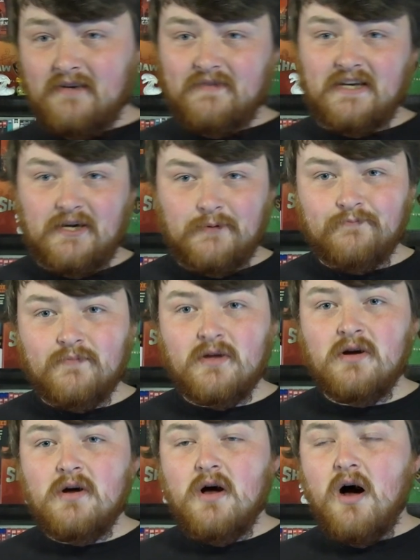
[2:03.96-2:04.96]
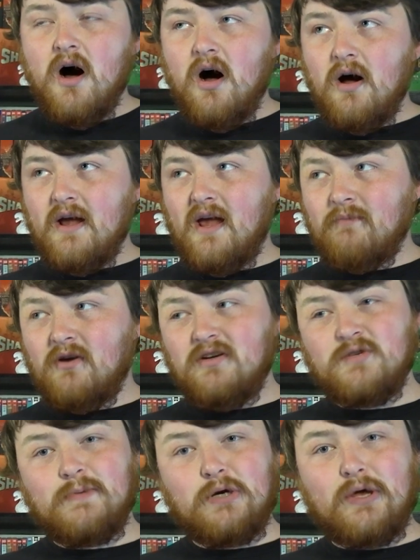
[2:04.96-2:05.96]
video, I am going
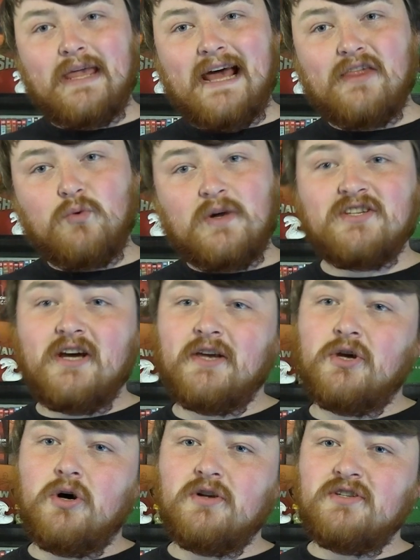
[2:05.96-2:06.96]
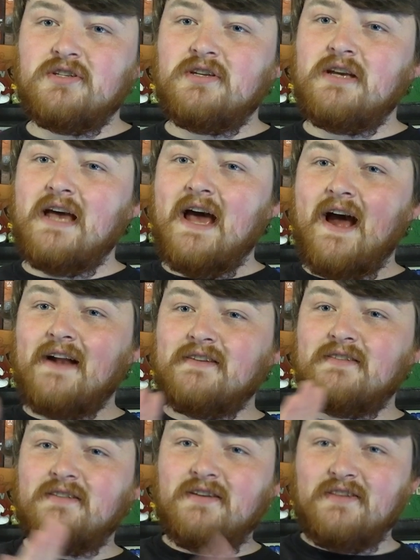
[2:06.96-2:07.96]
to be looking at the ones I got
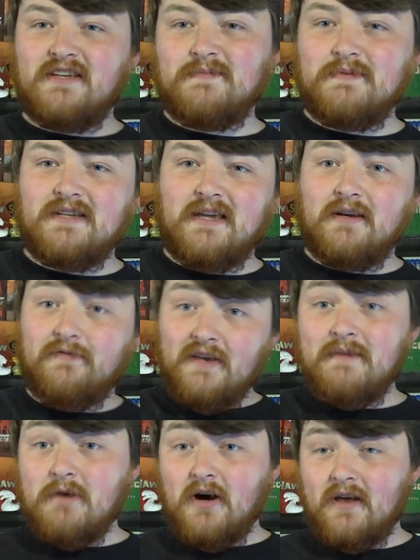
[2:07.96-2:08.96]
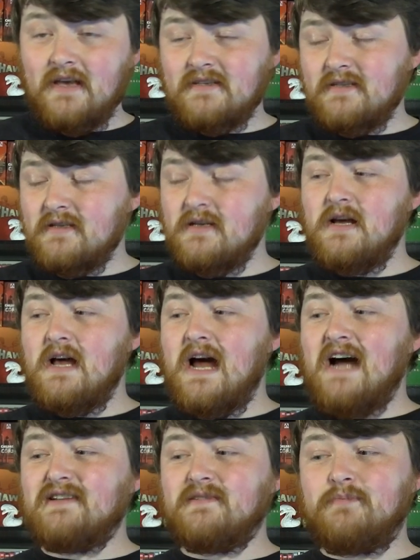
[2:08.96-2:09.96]
at this particular flea market,
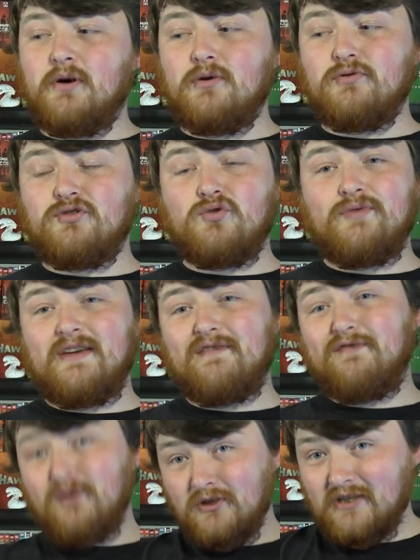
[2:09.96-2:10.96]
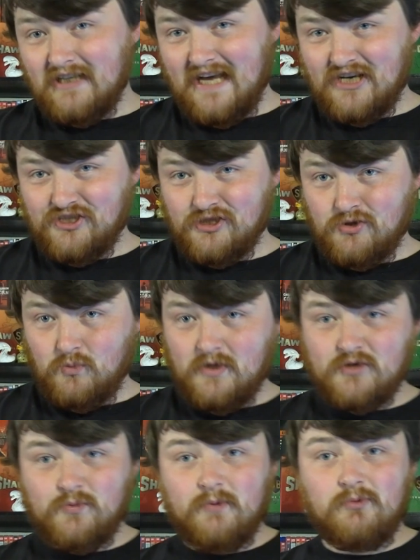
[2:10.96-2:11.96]
as opposed to the full collection,
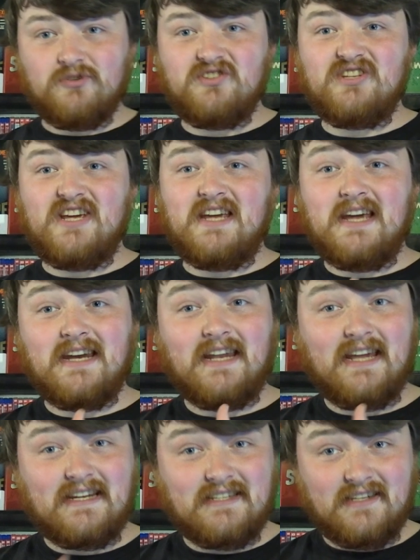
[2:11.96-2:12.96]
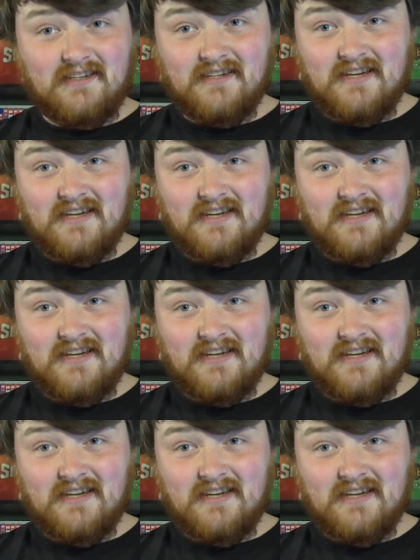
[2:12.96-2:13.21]
which we will see in a later